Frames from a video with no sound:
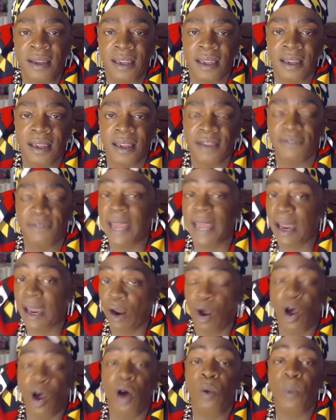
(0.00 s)
if not
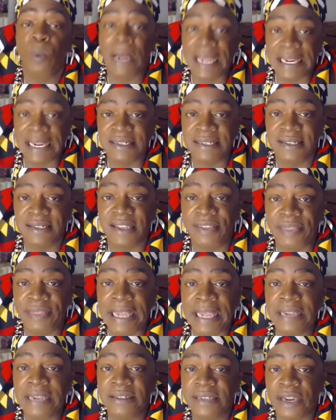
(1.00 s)
always, the
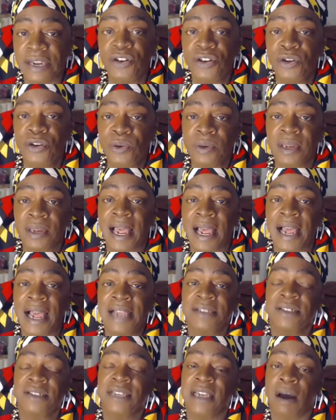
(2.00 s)
things that are
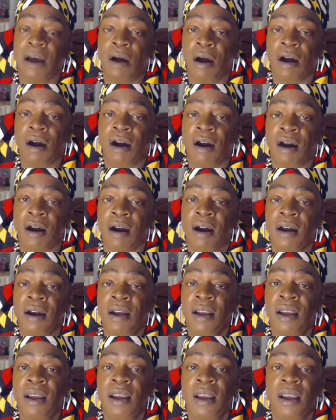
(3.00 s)
utilized are
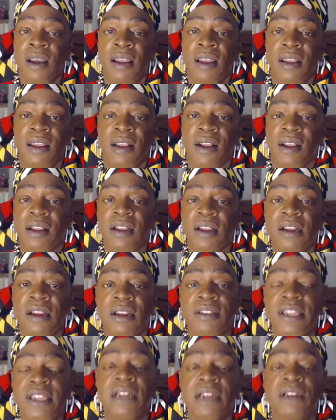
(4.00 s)

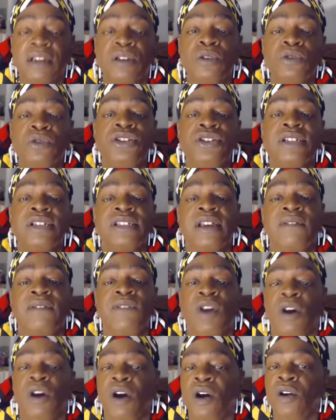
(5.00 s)
the illusions of
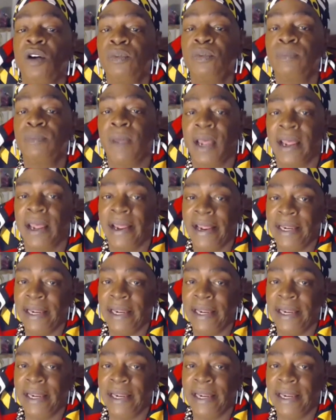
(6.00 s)
your own mind.